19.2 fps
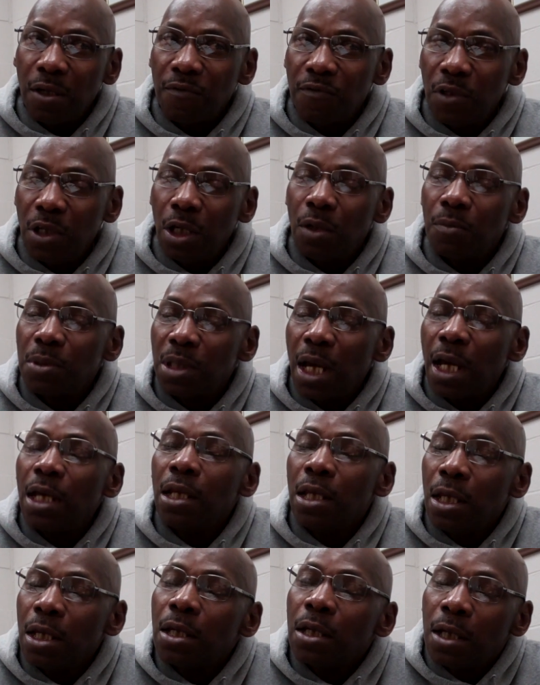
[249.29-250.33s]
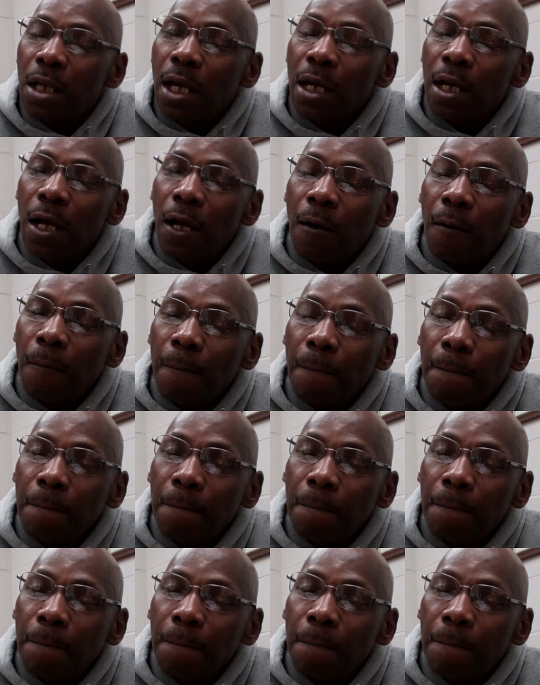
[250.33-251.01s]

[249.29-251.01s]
of them night in and night out.